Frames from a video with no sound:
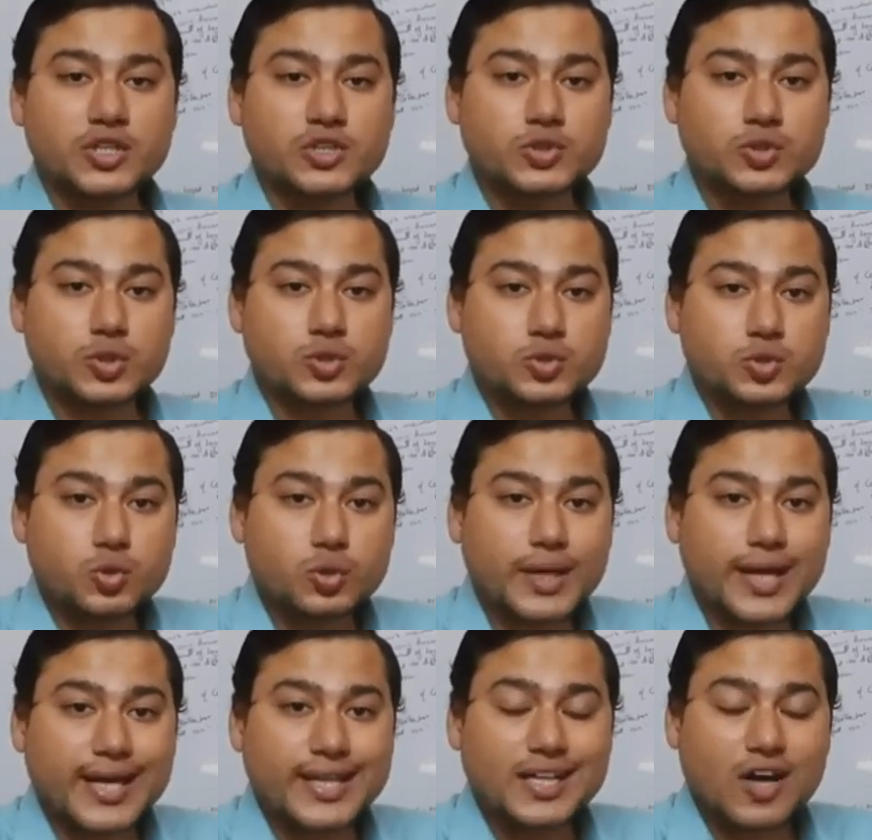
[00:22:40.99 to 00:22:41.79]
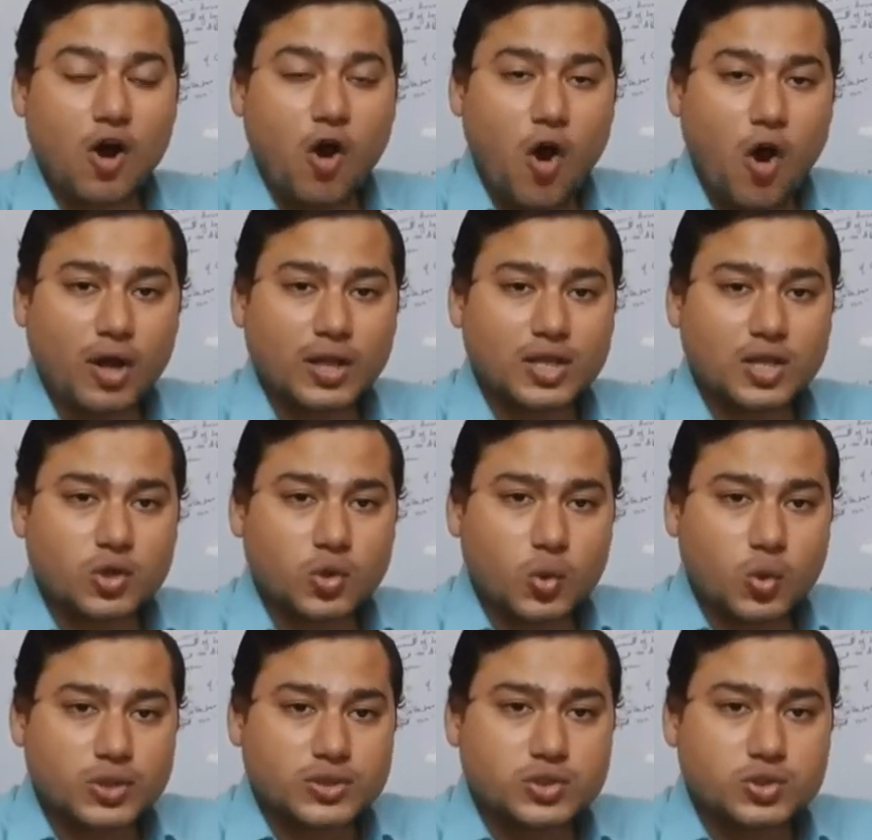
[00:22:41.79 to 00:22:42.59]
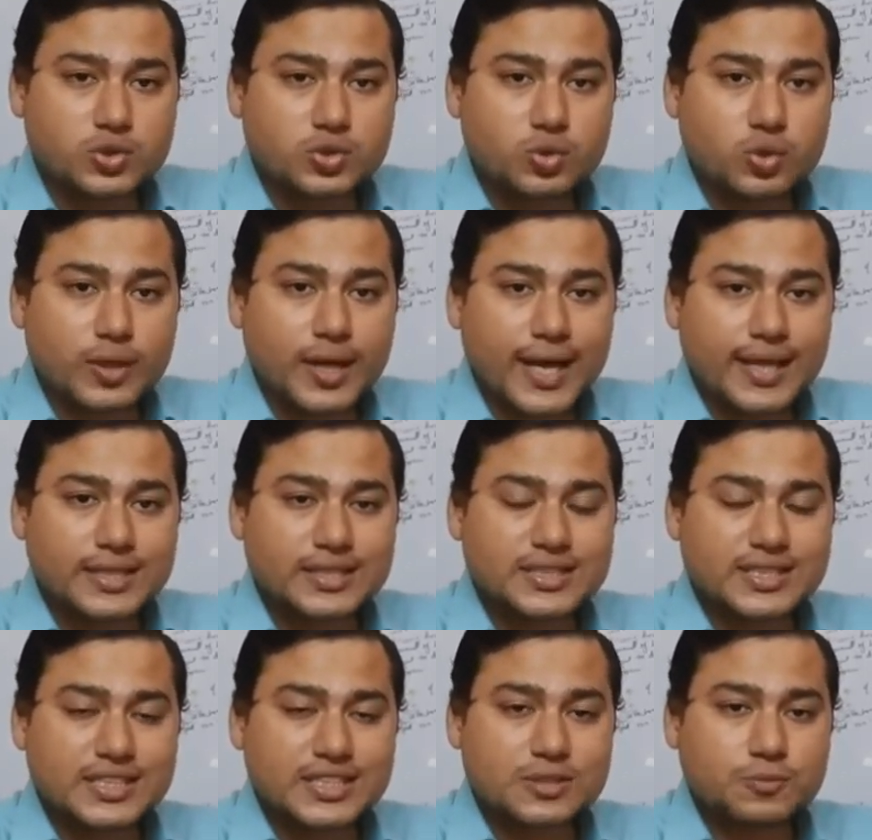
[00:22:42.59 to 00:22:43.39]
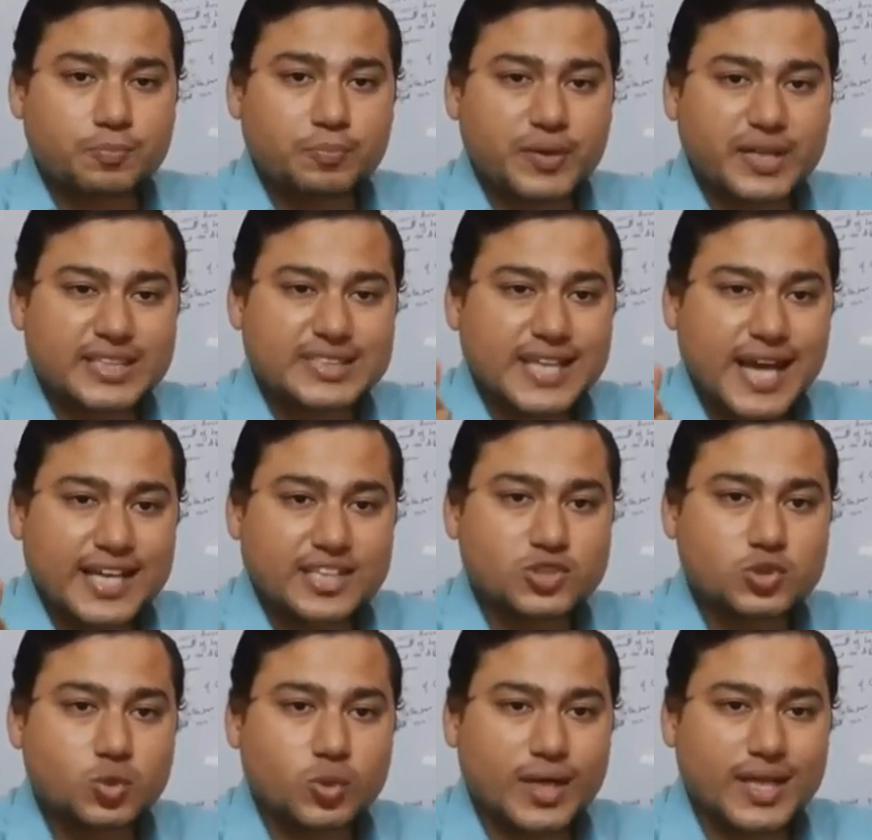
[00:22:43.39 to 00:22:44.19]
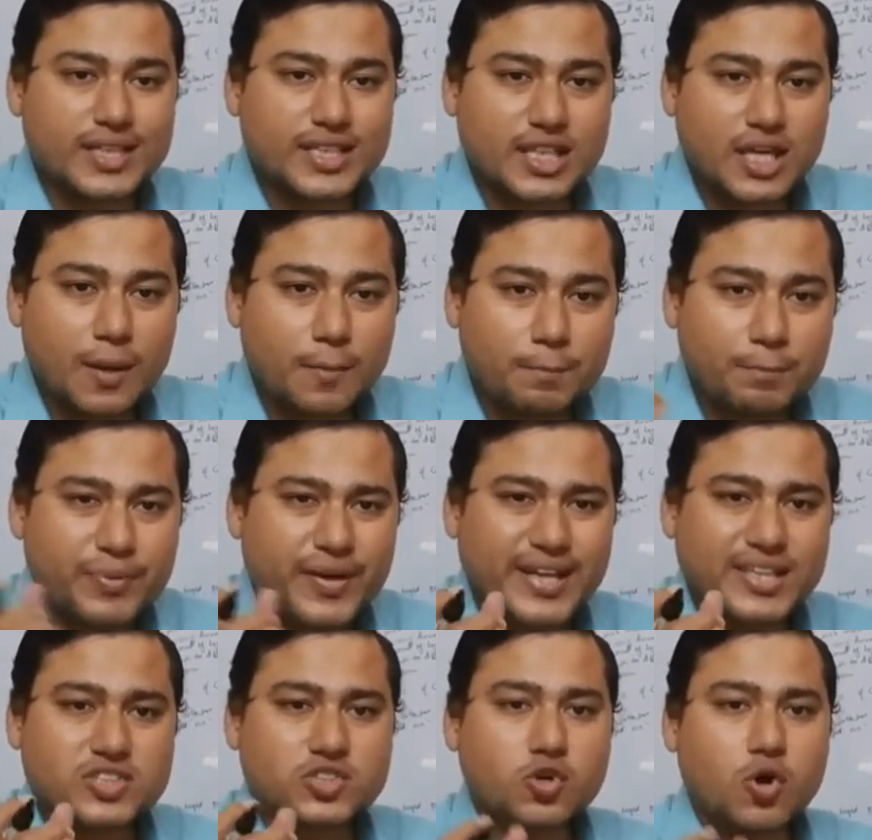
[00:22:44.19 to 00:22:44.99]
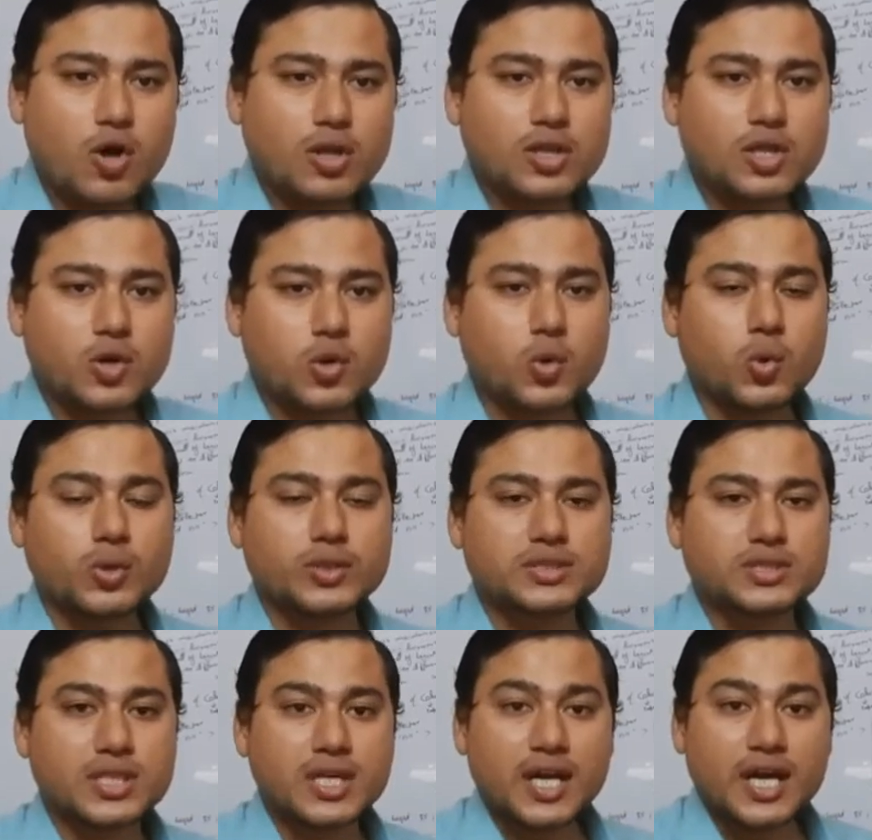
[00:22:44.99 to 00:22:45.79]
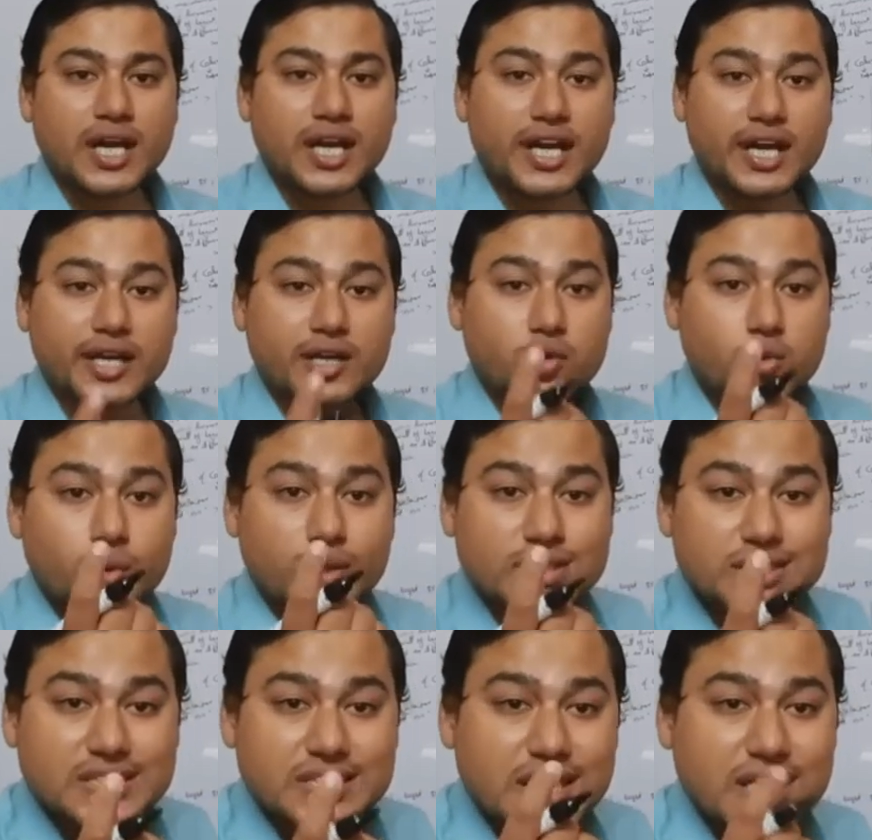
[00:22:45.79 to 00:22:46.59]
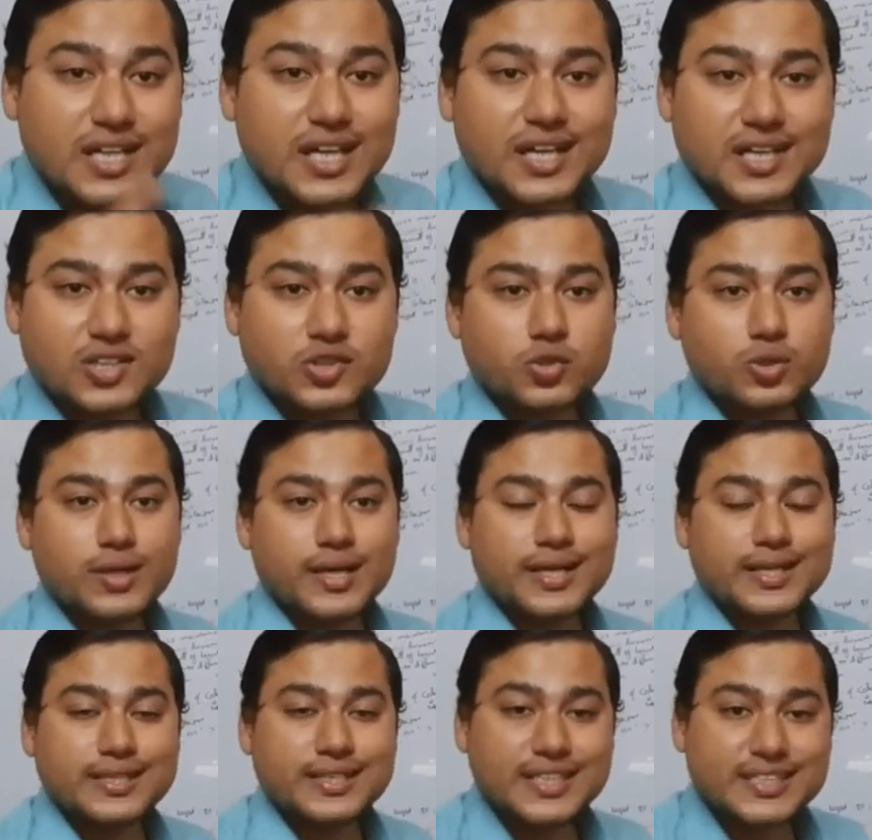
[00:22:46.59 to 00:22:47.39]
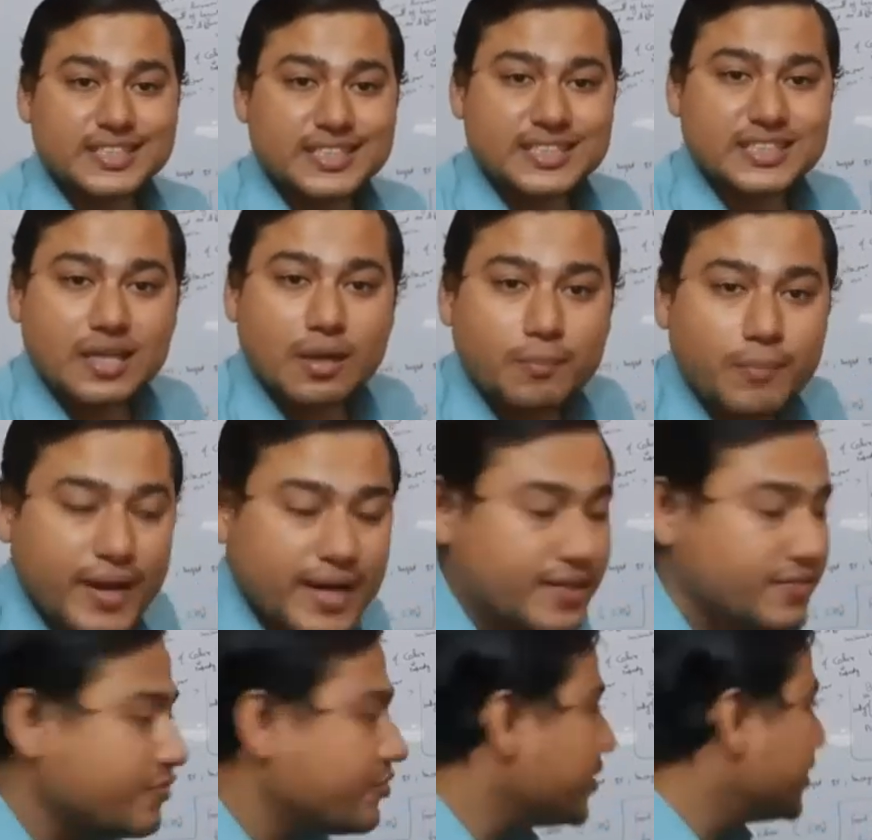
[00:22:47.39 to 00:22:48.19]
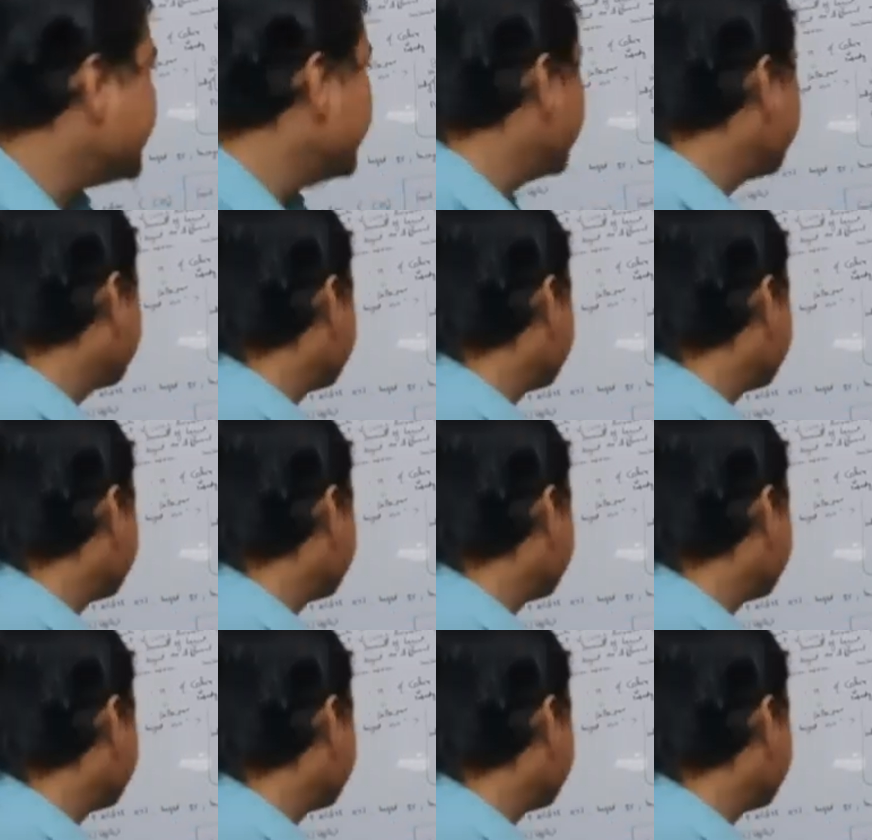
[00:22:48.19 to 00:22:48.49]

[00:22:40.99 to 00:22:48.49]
so you can all the codes you can just precise, you can compress all the codes into a single unit. This is the benefit.